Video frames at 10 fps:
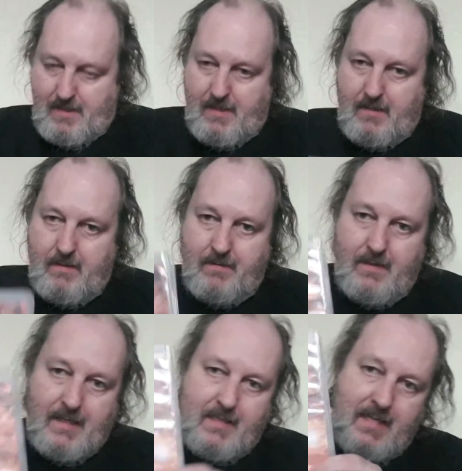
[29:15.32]
And
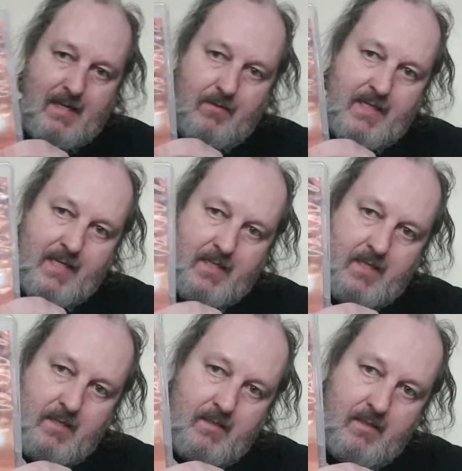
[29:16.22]
that's how it
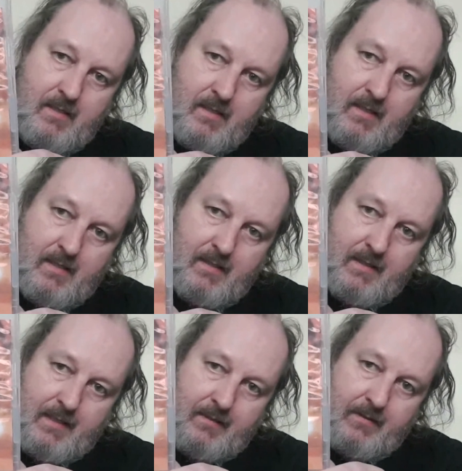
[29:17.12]
is.
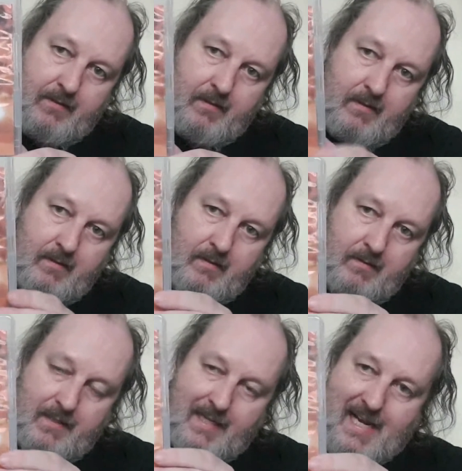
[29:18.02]
It's
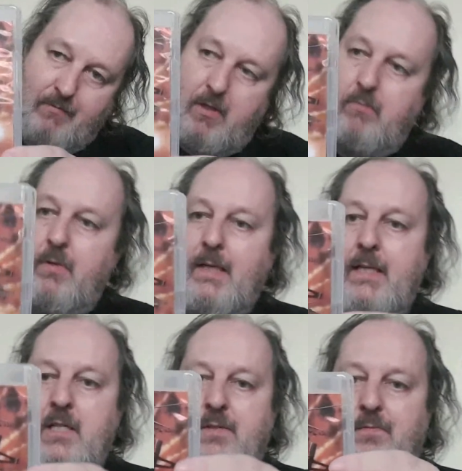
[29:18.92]
the Arrow
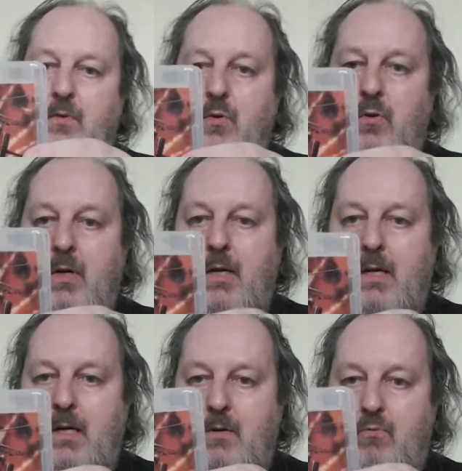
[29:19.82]
release for
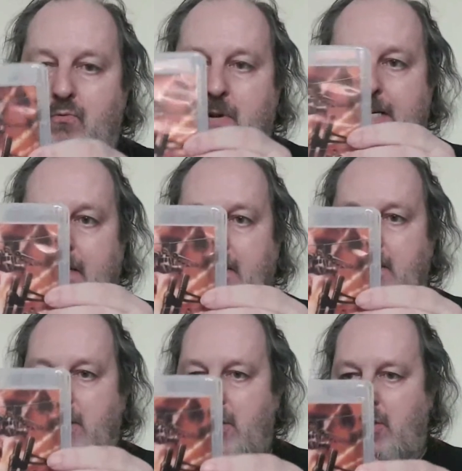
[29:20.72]
Red
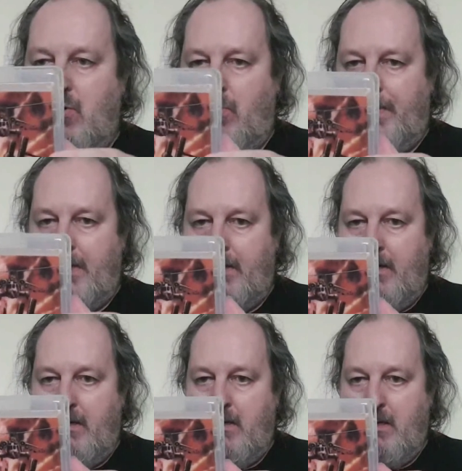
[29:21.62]
Scorpion.
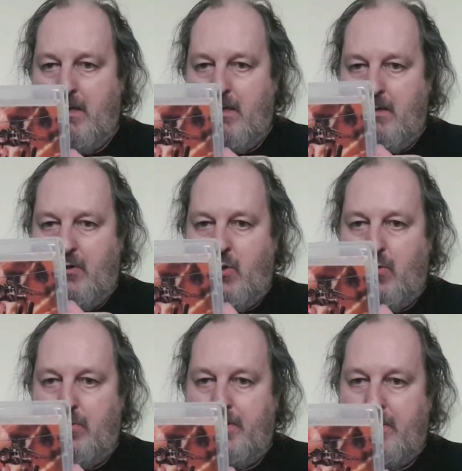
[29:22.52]

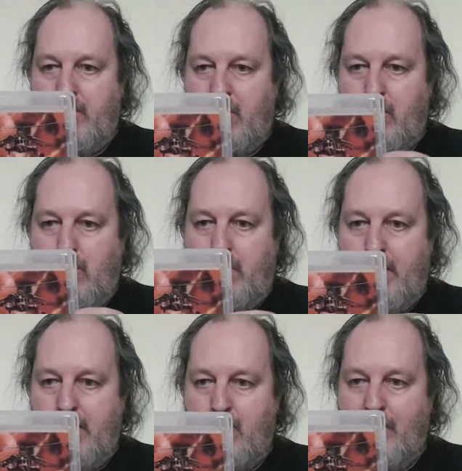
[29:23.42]
Taught to stalk,
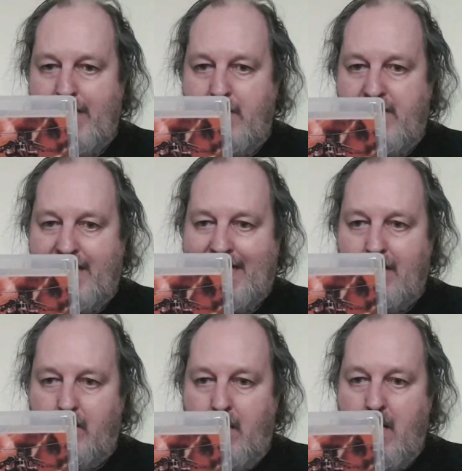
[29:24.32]
trained to
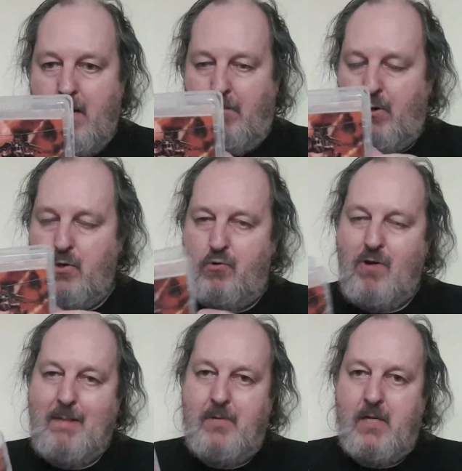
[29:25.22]
kill,
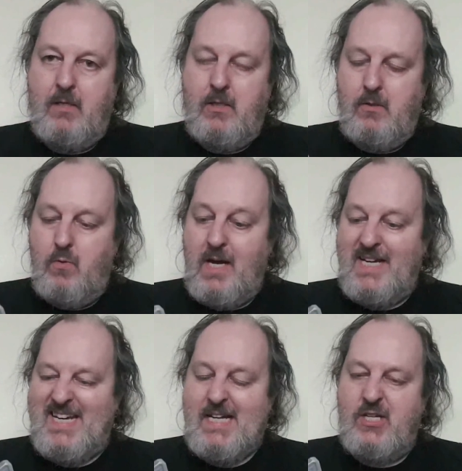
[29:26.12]
programmed to
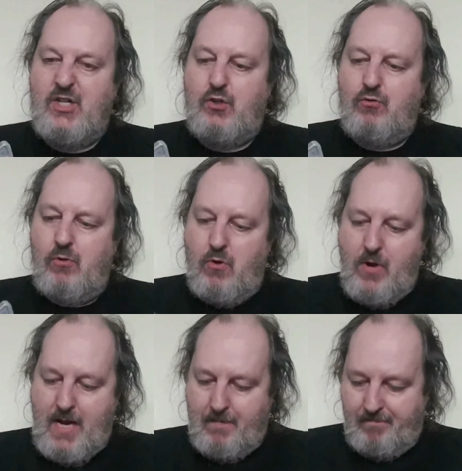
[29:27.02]
destroy.